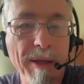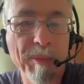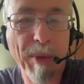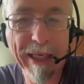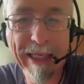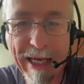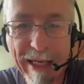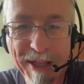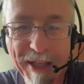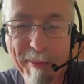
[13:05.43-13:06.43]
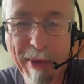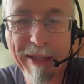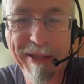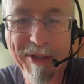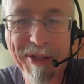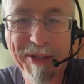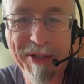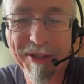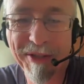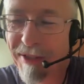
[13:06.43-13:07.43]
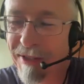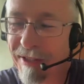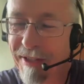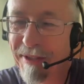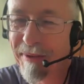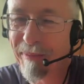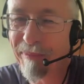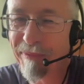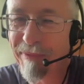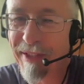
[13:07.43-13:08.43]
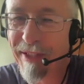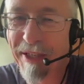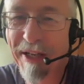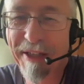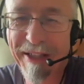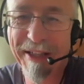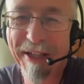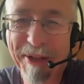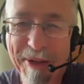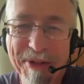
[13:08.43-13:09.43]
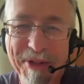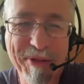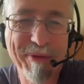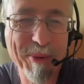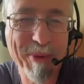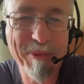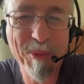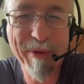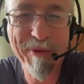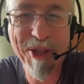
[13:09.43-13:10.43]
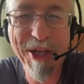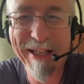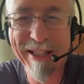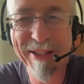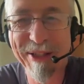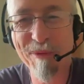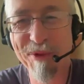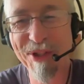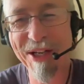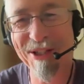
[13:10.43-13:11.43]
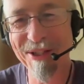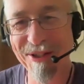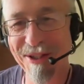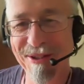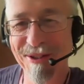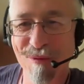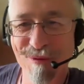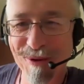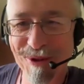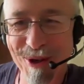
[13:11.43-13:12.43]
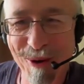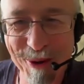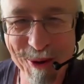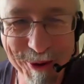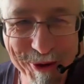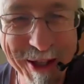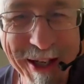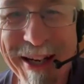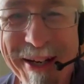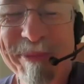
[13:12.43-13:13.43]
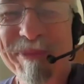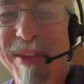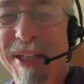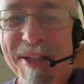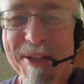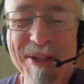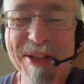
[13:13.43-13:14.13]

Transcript: But again, I come back to this, and I know this is a view we've shared in conversations in conference corridors, that